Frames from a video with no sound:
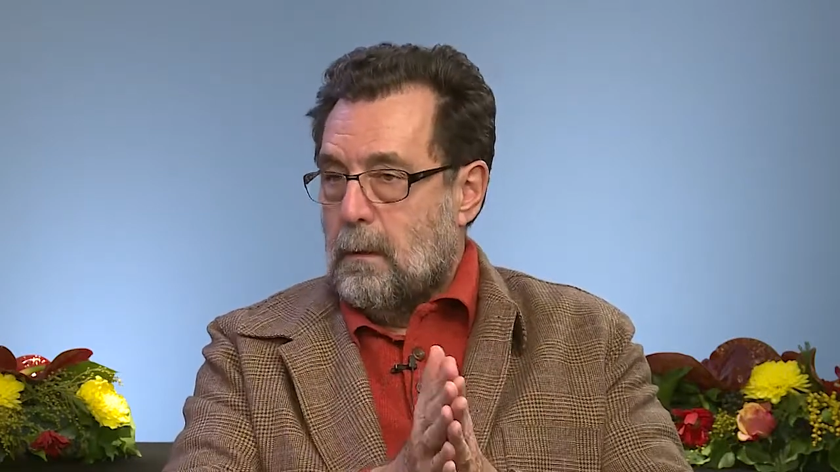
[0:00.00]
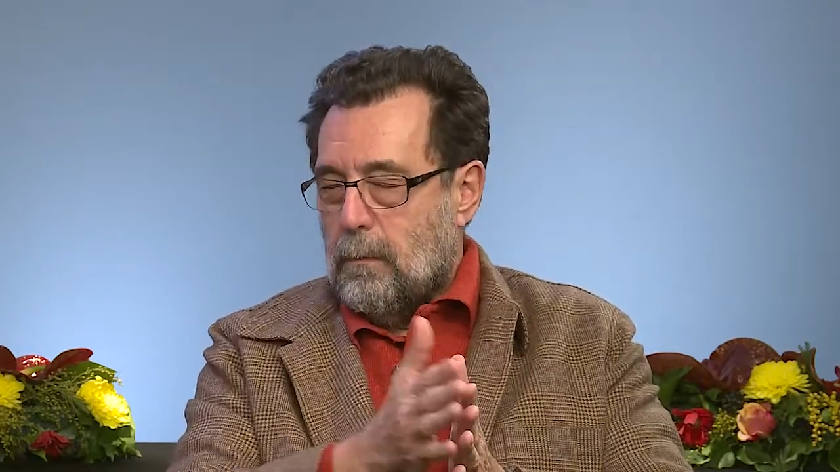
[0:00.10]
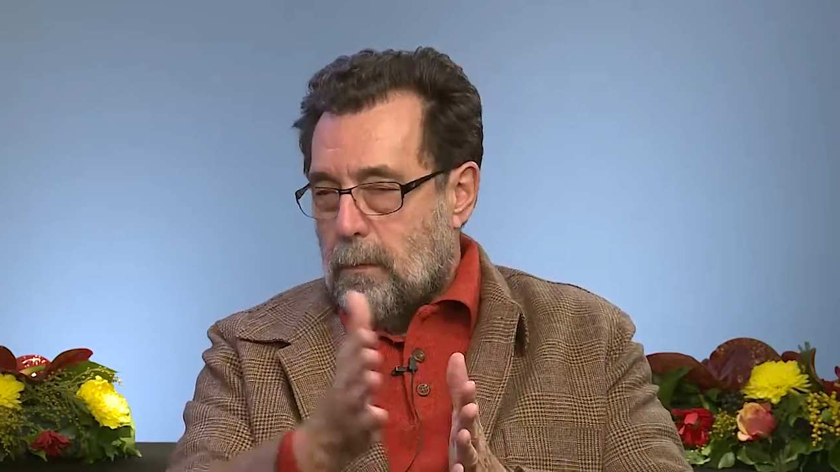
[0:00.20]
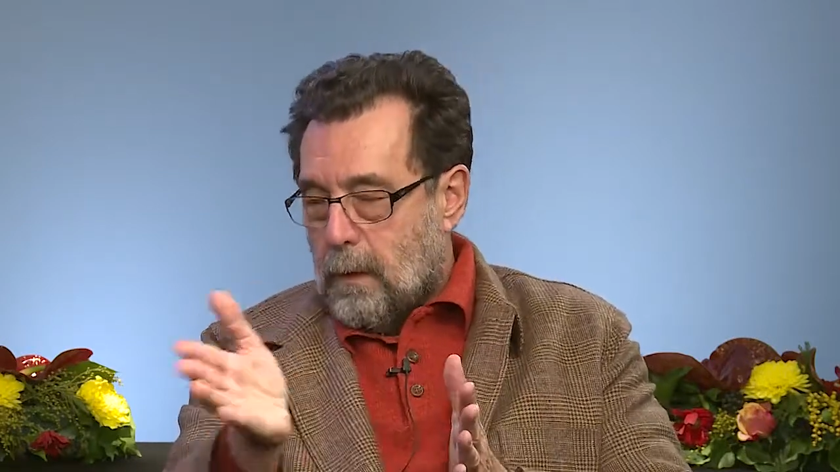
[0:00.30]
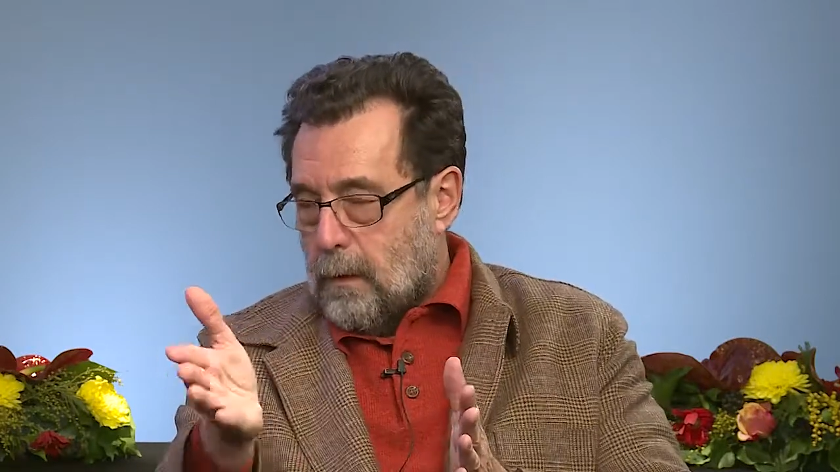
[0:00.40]

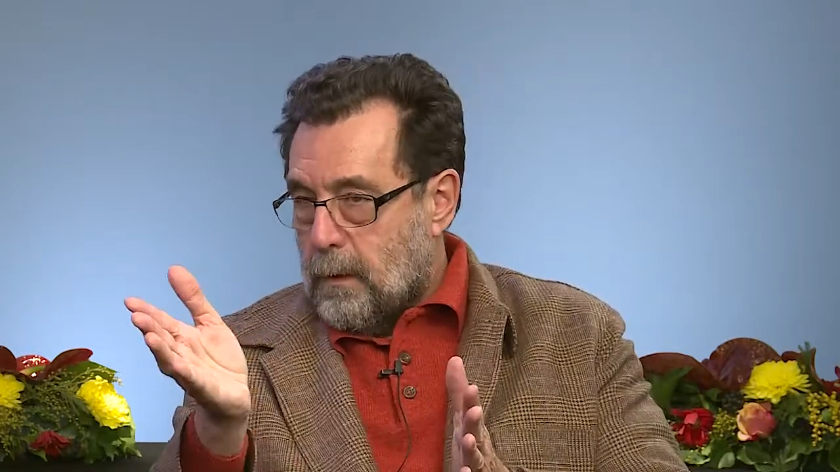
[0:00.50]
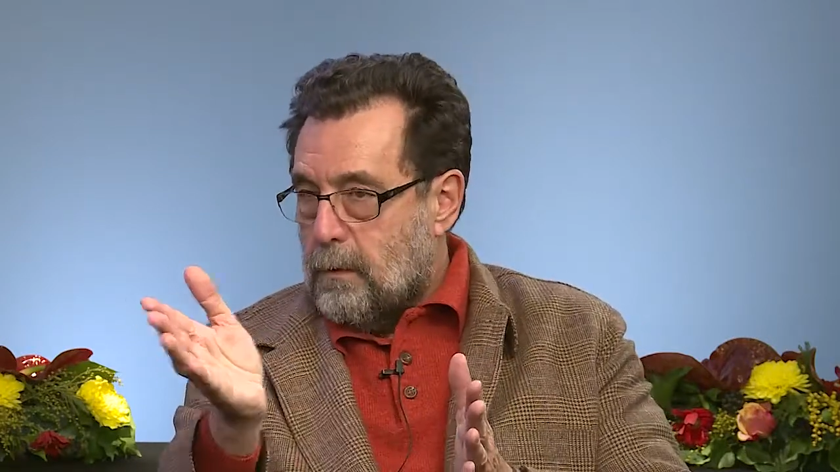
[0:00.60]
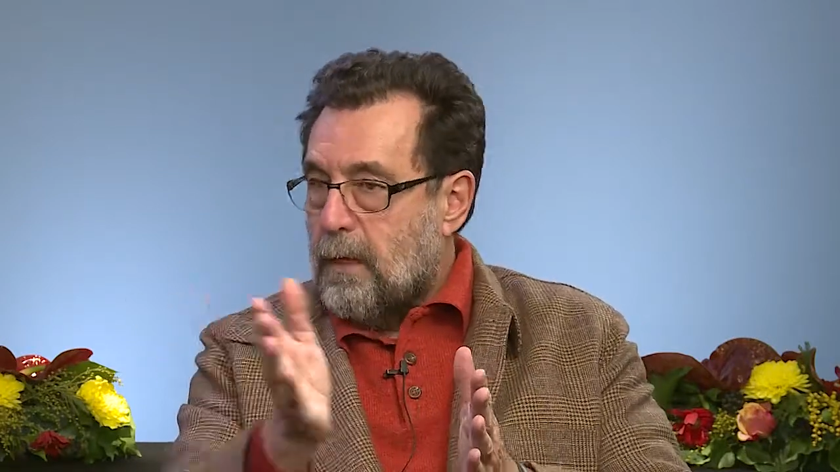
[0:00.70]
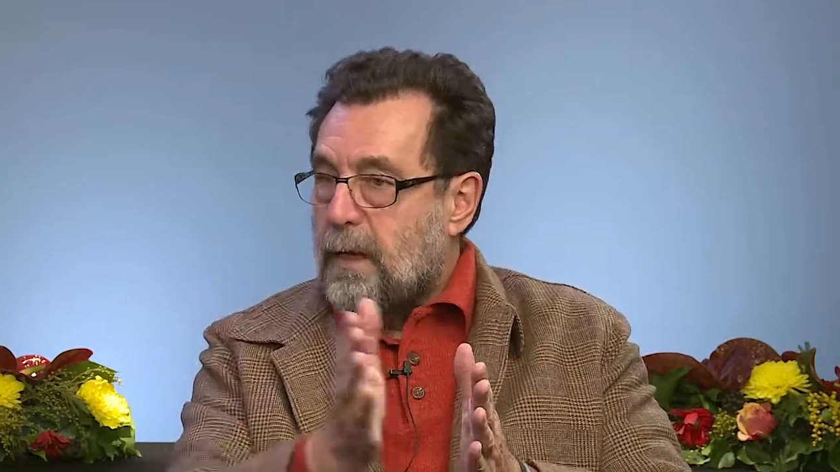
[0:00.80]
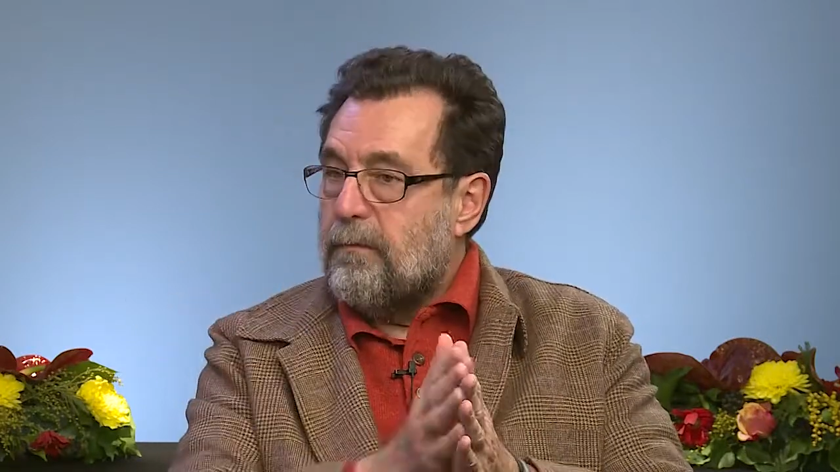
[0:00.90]
we are going
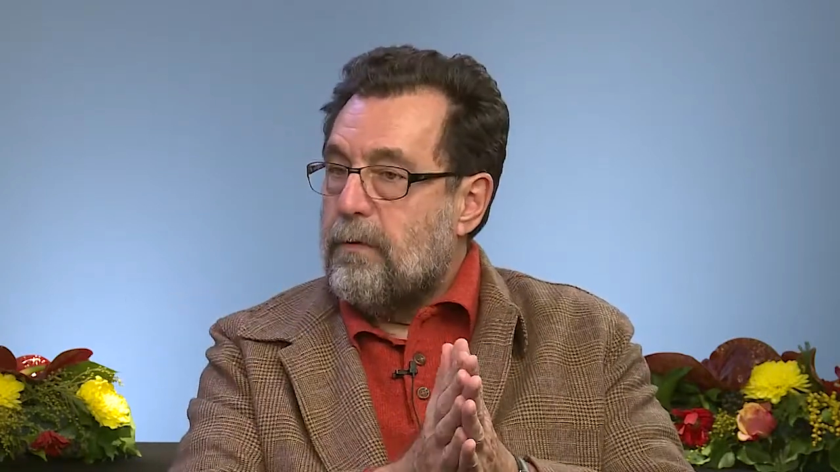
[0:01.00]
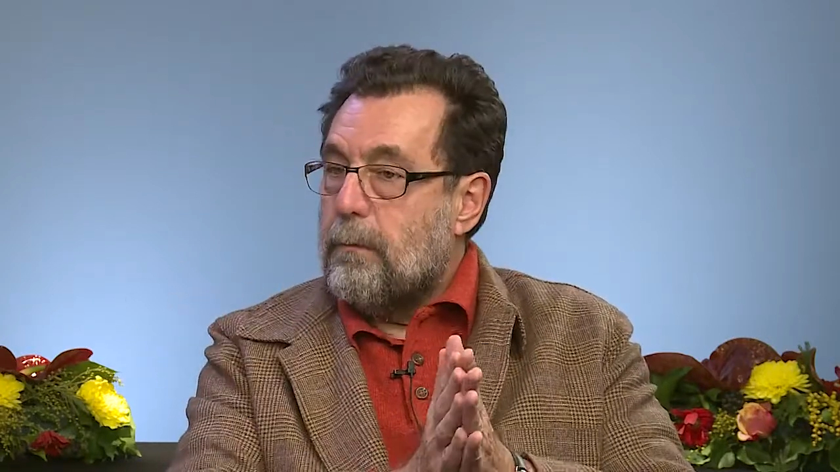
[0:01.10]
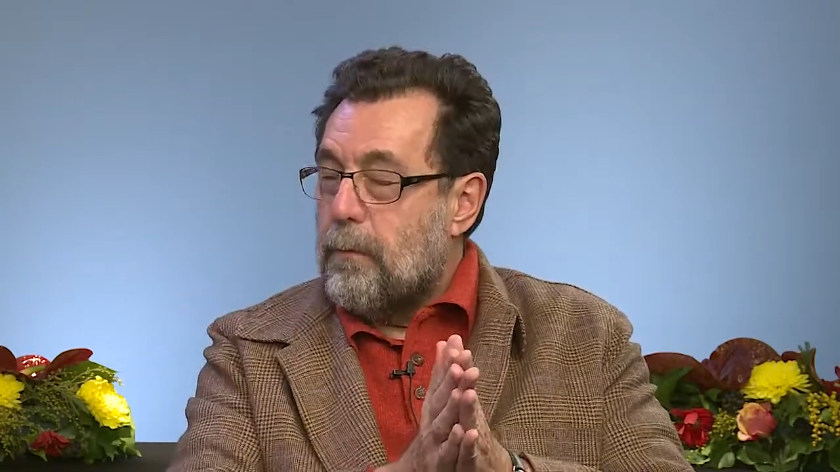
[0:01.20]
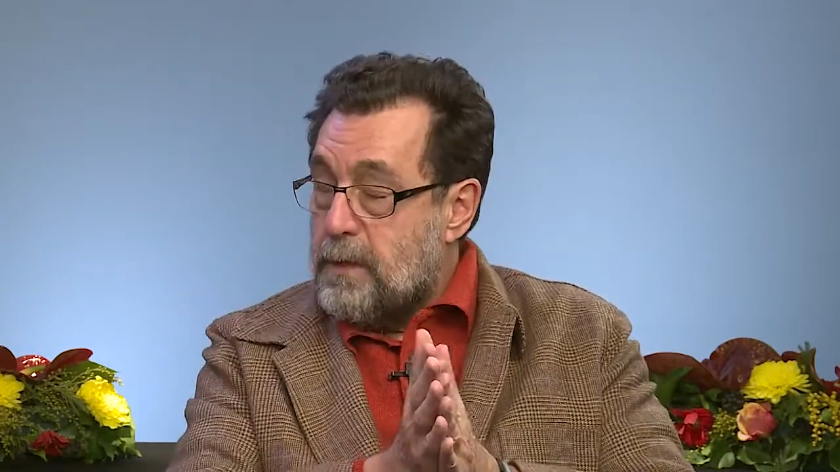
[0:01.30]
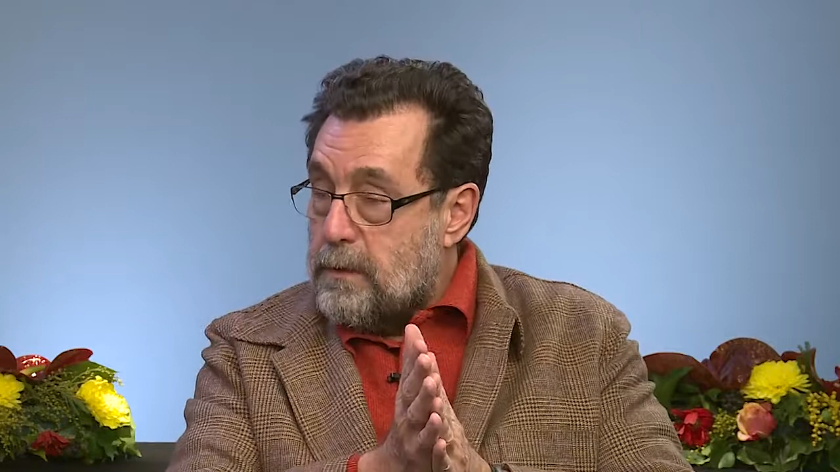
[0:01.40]
to have
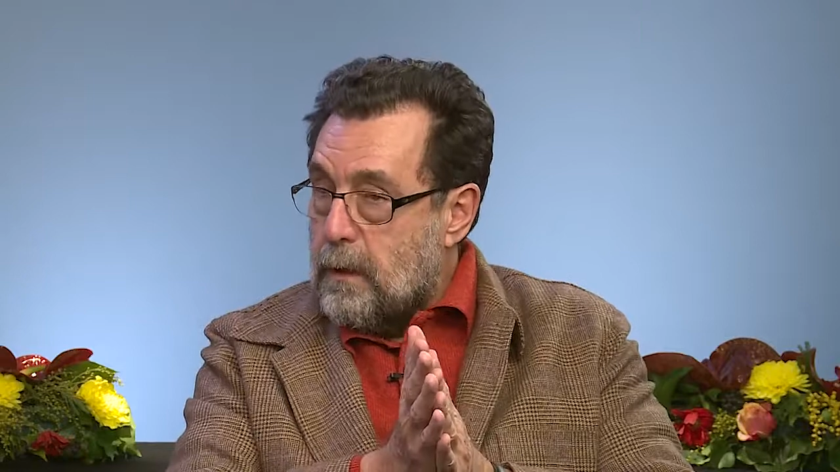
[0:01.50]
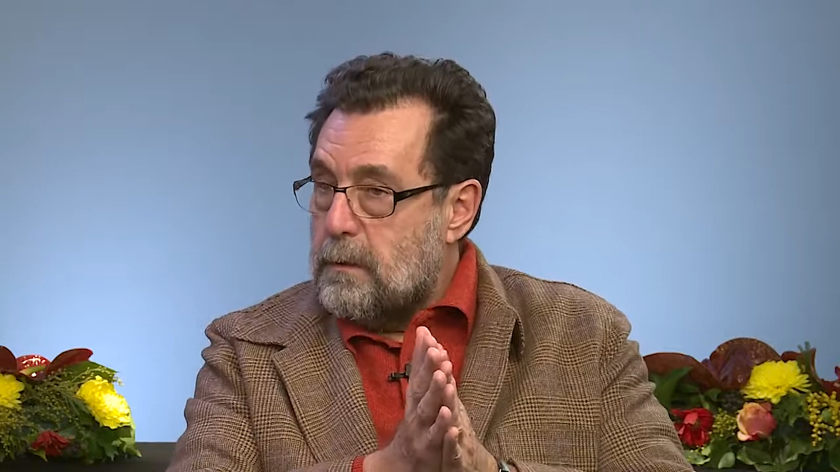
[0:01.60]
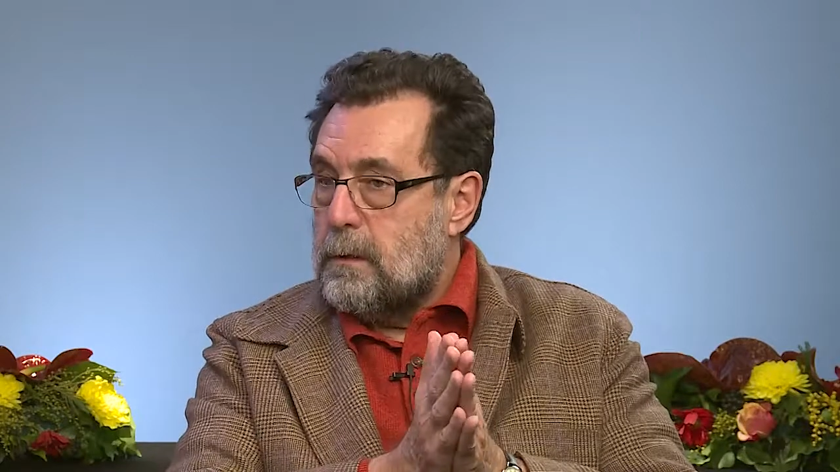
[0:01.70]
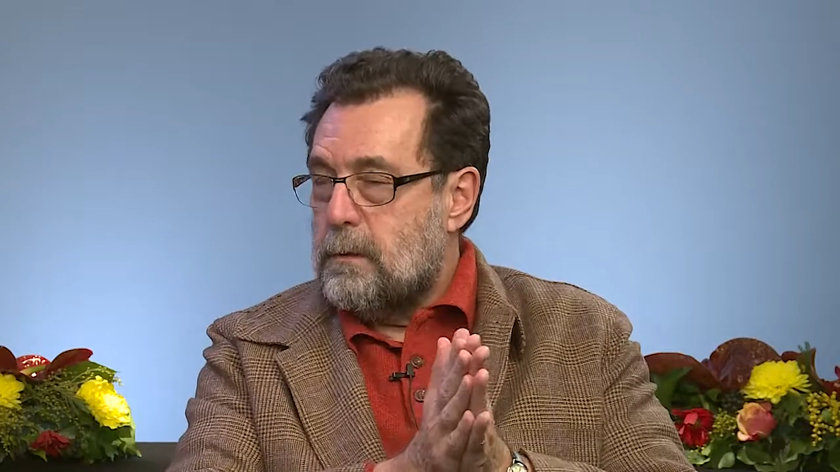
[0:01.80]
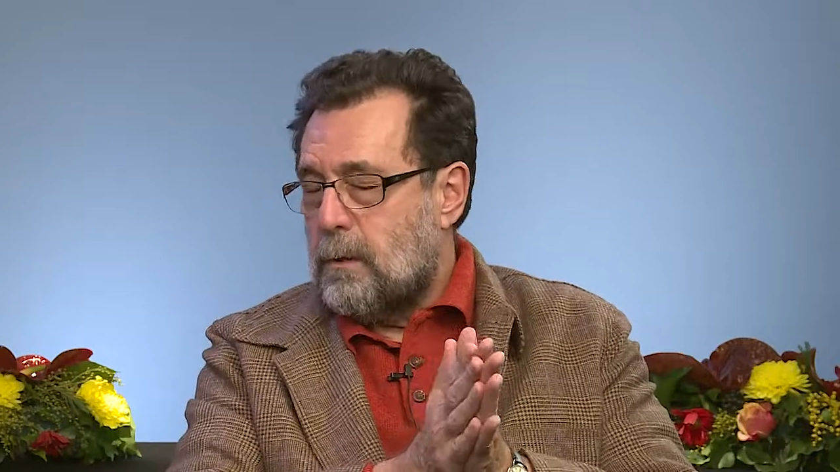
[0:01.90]
some
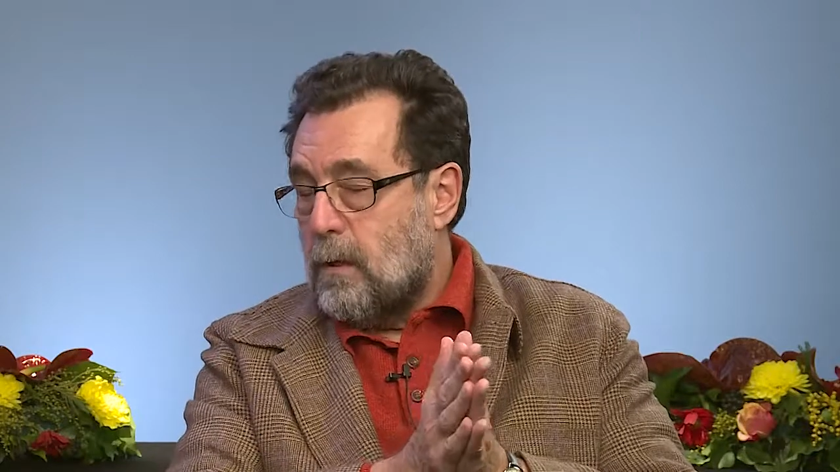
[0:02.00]
results in the